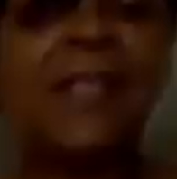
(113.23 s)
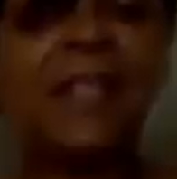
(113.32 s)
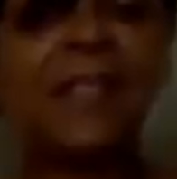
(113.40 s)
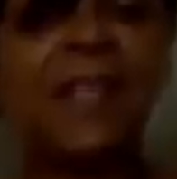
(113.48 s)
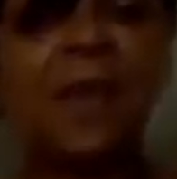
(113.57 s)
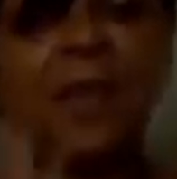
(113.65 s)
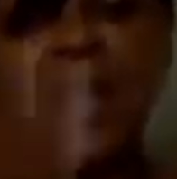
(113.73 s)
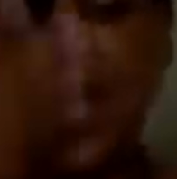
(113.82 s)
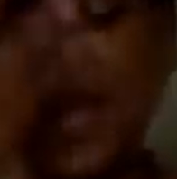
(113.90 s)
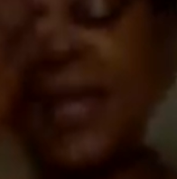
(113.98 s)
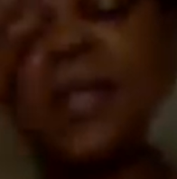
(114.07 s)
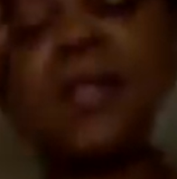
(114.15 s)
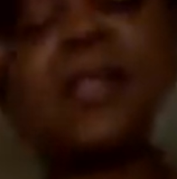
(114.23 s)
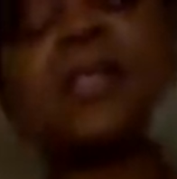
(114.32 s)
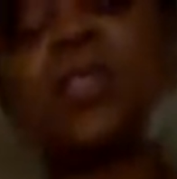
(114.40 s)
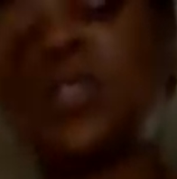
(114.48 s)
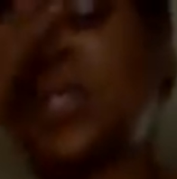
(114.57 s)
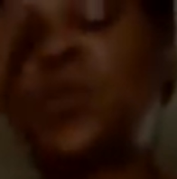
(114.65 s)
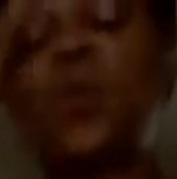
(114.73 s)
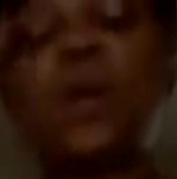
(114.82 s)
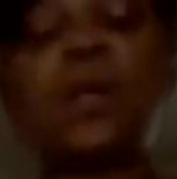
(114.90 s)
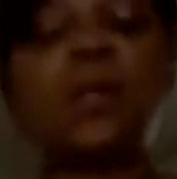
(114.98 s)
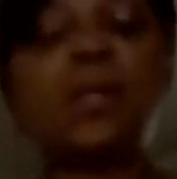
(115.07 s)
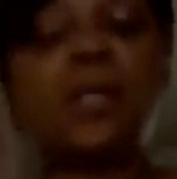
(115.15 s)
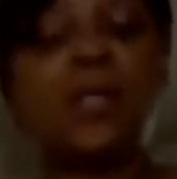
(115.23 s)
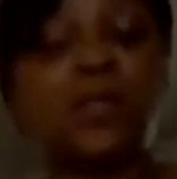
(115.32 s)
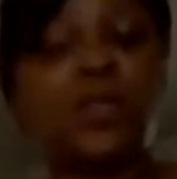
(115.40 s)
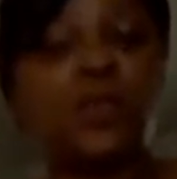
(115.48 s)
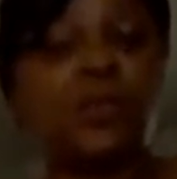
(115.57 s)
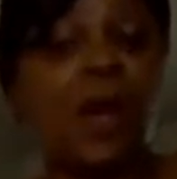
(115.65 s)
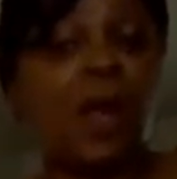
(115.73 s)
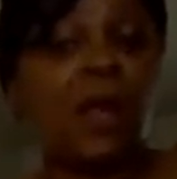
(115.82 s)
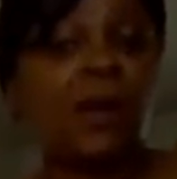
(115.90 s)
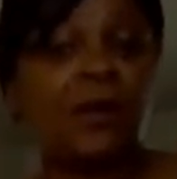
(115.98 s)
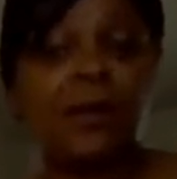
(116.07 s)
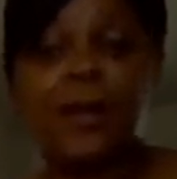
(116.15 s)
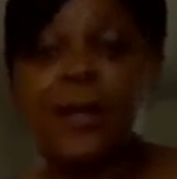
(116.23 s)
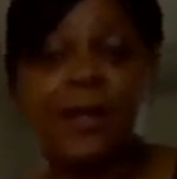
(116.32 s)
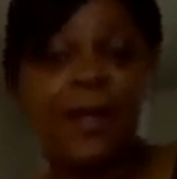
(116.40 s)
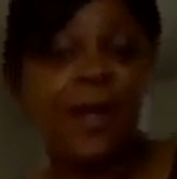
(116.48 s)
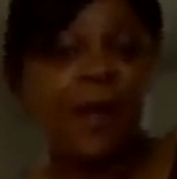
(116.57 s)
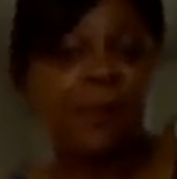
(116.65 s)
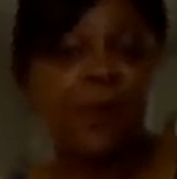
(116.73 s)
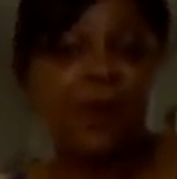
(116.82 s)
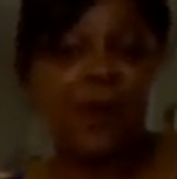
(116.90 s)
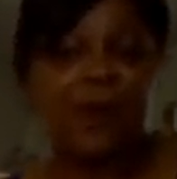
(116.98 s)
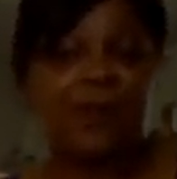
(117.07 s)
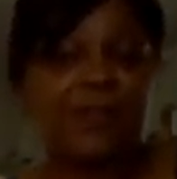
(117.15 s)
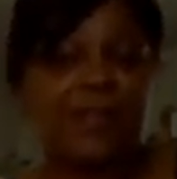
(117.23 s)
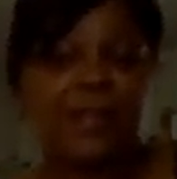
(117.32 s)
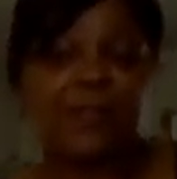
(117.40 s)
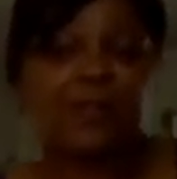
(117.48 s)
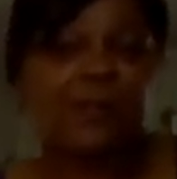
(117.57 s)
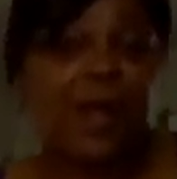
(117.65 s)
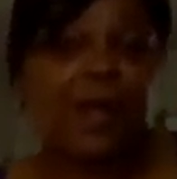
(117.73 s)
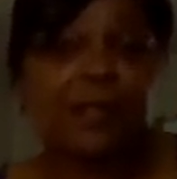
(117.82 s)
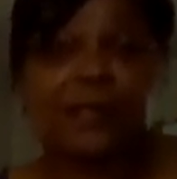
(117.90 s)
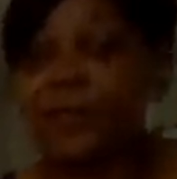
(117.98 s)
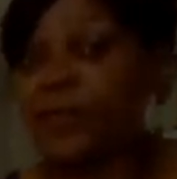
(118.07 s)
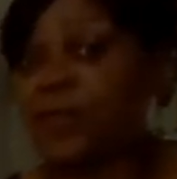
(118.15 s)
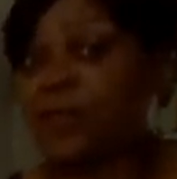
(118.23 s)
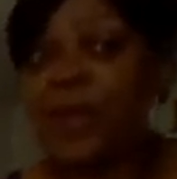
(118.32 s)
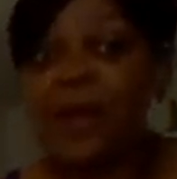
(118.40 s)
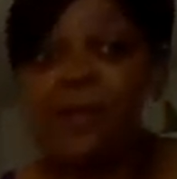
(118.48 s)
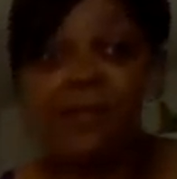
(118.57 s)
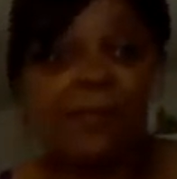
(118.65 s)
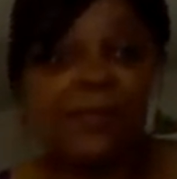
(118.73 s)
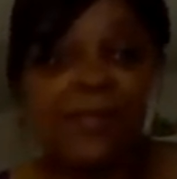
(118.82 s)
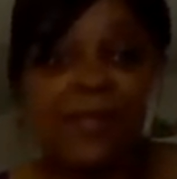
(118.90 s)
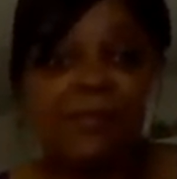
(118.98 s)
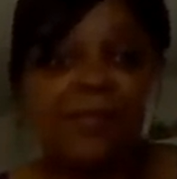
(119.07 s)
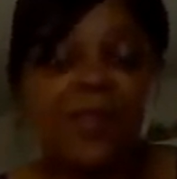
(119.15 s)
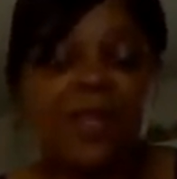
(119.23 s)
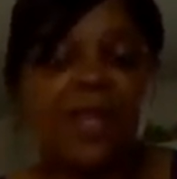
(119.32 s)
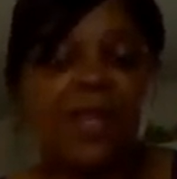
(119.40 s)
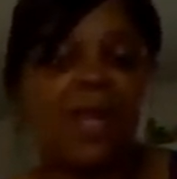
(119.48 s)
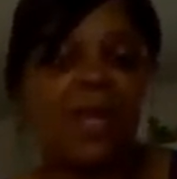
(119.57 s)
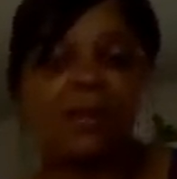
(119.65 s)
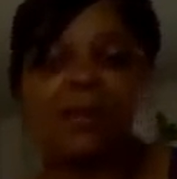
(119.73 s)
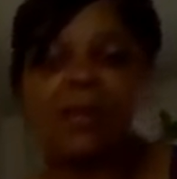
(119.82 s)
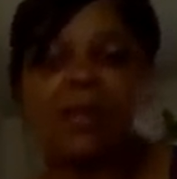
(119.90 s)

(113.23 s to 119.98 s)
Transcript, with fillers: things come in handy. This is just one of those little $2 numbers, like $2 for three of them or something at